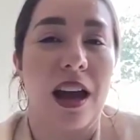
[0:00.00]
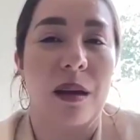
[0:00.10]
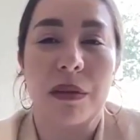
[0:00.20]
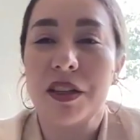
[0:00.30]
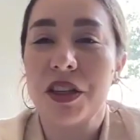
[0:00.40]

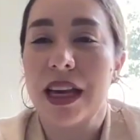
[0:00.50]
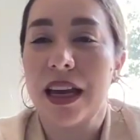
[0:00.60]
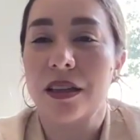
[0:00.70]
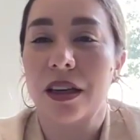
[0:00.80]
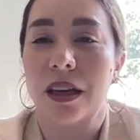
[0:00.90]
Um, let's just
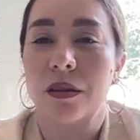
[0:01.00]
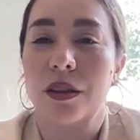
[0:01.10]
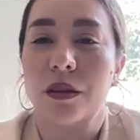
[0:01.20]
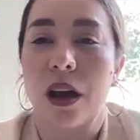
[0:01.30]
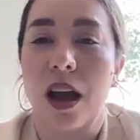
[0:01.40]
end
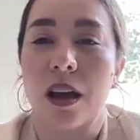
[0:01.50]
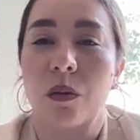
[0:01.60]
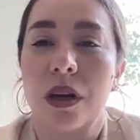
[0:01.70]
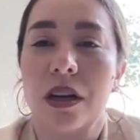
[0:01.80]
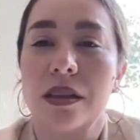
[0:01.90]
on
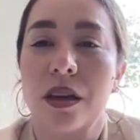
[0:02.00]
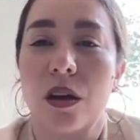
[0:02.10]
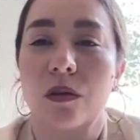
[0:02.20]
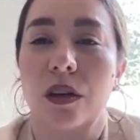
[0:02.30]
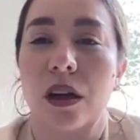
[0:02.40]
uh, what is
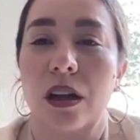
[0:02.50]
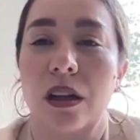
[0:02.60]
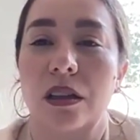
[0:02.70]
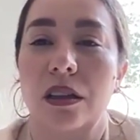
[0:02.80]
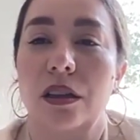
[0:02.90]
the
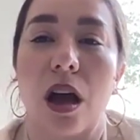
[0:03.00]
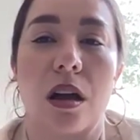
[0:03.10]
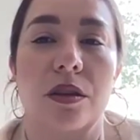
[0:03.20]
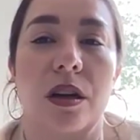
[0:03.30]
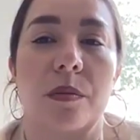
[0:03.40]
overall
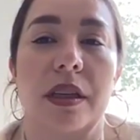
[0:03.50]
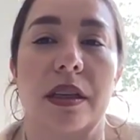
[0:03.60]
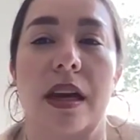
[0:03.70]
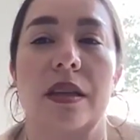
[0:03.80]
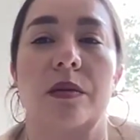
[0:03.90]
long term
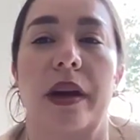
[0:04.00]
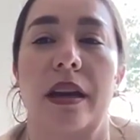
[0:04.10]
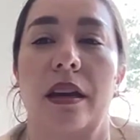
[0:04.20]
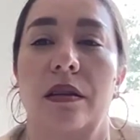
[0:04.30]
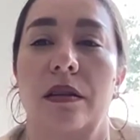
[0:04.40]
success
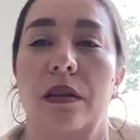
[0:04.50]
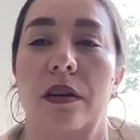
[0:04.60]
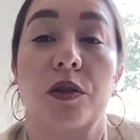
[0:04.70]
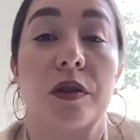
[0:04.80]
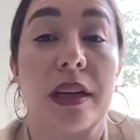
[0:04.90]
rate
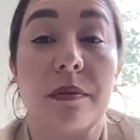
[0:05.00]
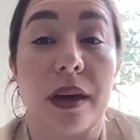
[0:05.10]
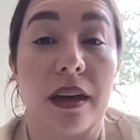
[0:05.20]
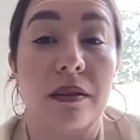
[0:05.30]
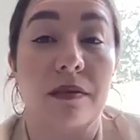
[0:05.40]
of
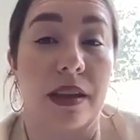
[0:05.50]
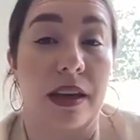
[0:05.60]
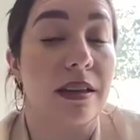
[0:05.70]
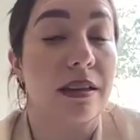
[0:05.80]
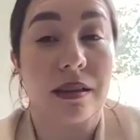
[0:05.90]
treatment for
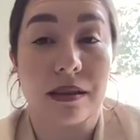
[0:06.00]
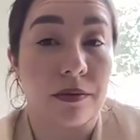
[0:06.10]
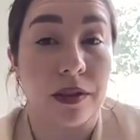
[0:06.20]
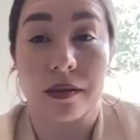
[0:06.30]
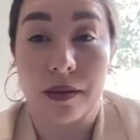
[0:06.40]
this
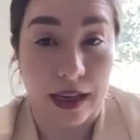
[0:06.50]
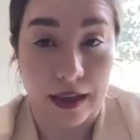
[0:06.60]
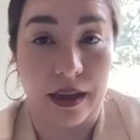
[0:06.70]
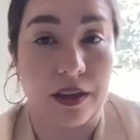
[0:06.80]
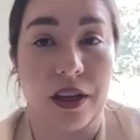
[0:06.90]
for
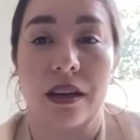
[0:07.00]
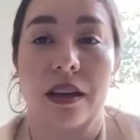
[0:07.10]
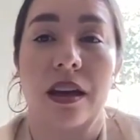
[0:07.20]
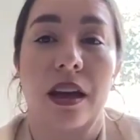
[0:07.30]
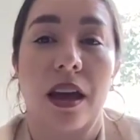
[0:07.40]
sex
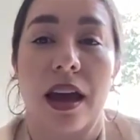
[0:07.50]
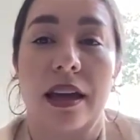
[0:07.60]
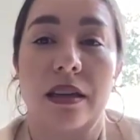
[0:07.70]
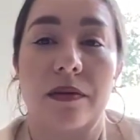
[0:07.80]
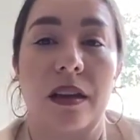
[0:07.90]
addiction
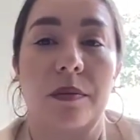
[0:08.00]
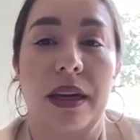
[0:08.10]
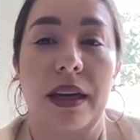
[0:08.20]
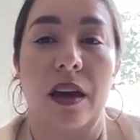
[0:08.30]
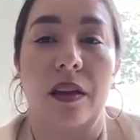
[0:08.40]
and
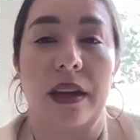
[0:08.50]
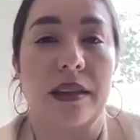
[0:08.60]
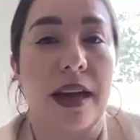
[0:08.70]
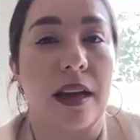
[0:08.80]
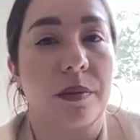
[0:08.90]
developing healthy
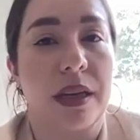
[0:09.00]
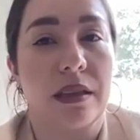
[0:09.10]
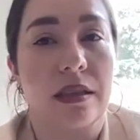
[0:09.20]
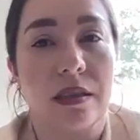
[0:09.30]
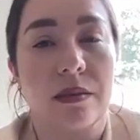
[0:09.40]

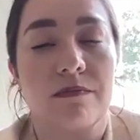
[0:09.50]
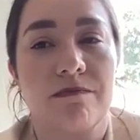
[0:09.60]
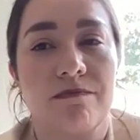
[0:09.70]
attachments?